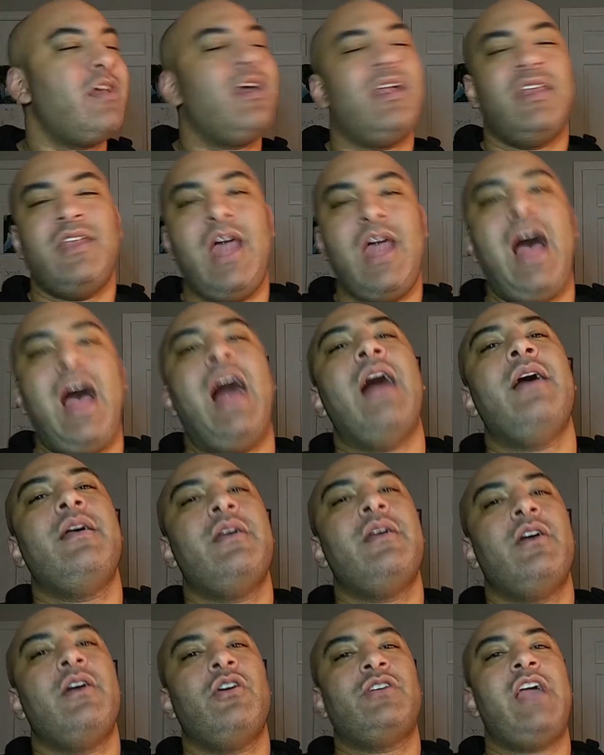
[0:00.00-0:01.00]
Nah.
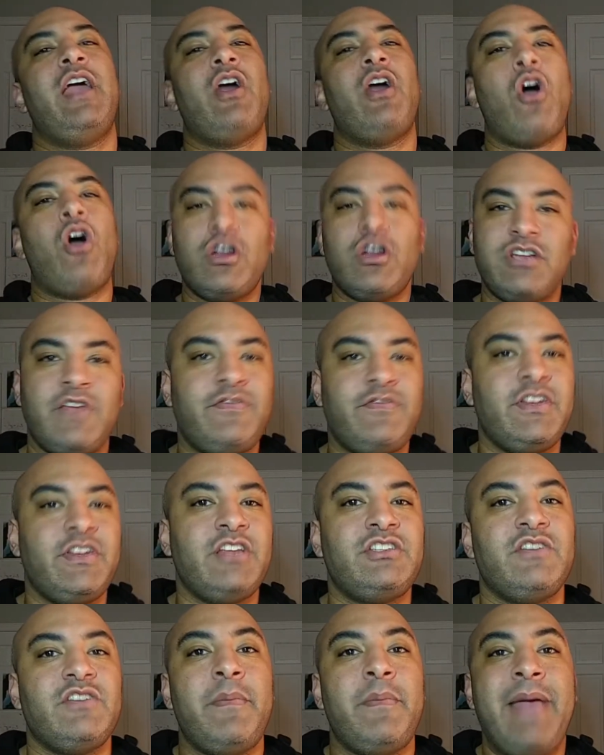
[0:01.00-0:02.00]
Okay, our
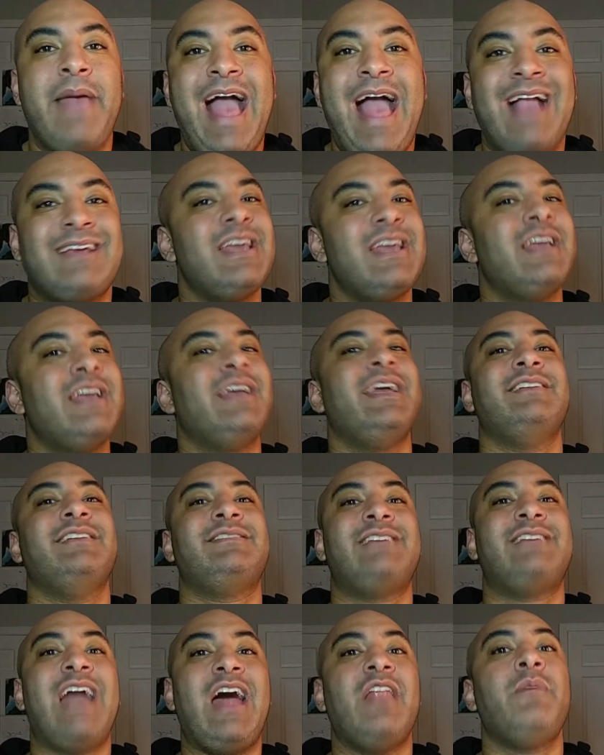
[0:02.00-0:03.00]
definition of a pack,
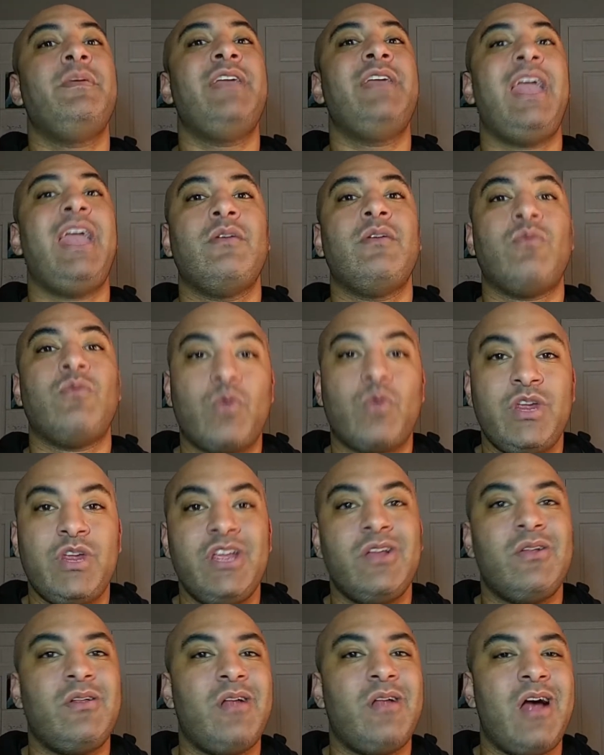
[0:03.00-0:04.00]
it's got to be a
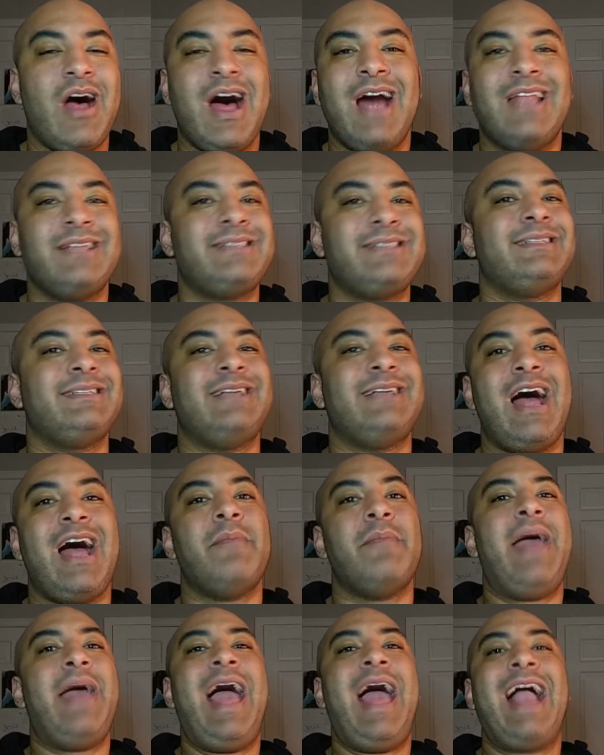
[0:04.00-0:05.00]
real,
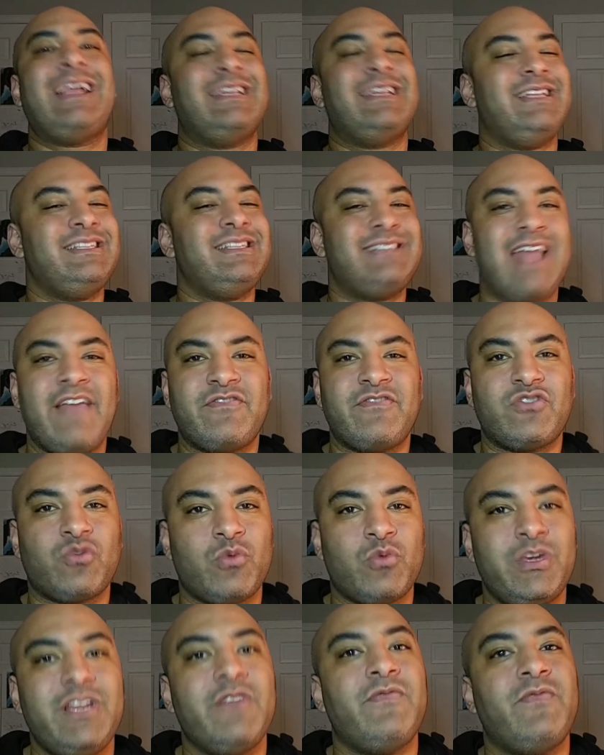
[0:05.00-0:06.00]
honest-to-God pack. It needs to have
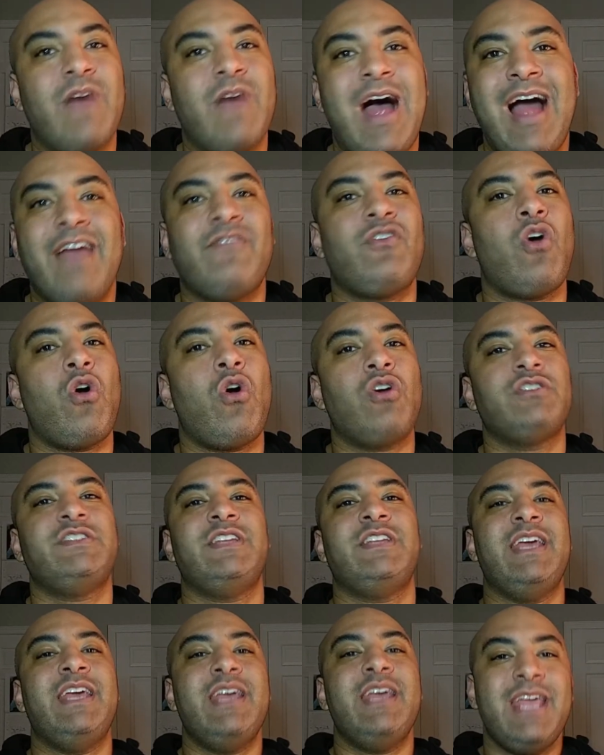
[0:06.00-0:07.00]
3 to 5
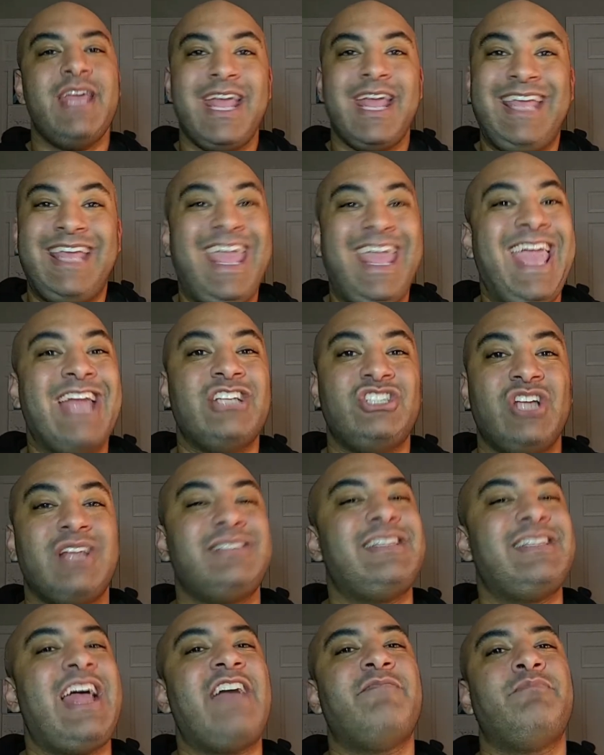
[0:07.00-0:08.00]
cards in it. It can't
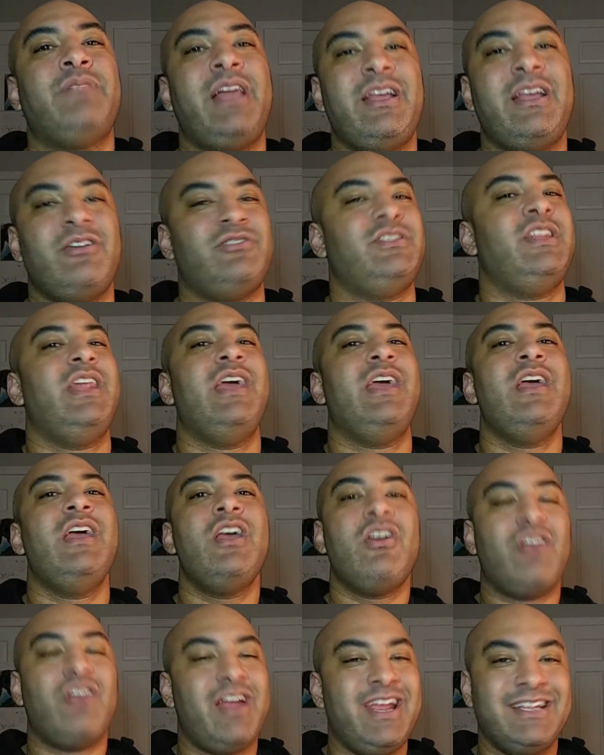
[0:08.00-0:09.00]
just have players in it,
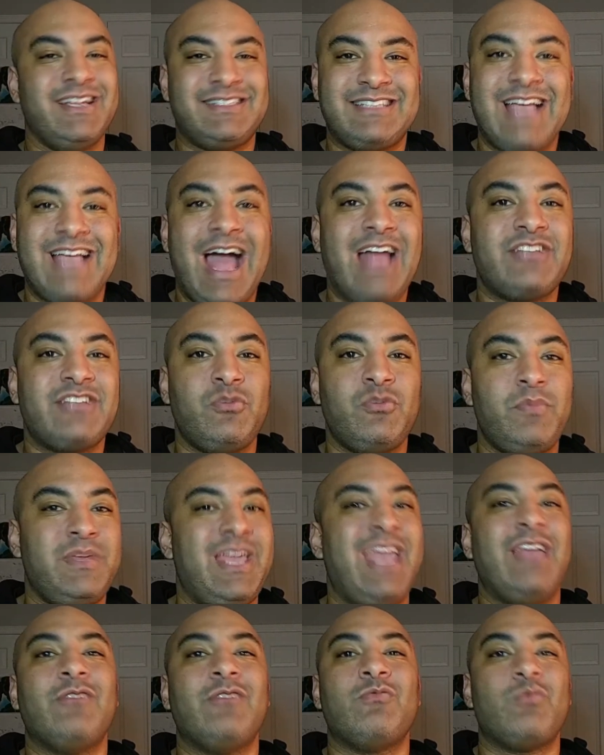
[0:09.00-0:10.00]
right? It's got to
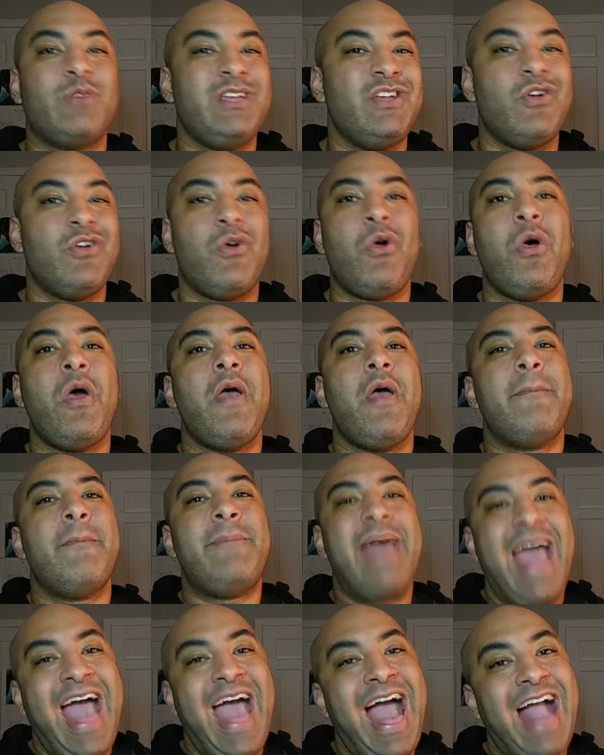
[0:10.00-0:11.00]
be a real
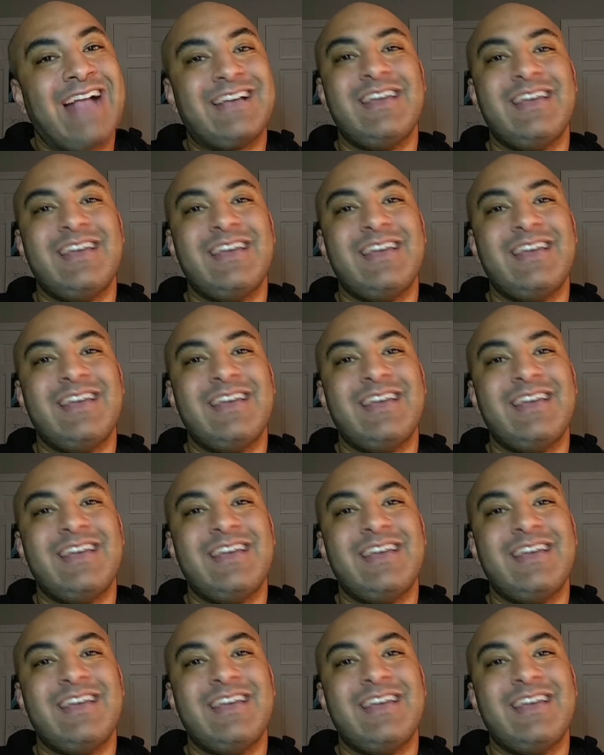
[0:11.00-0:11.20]
pack.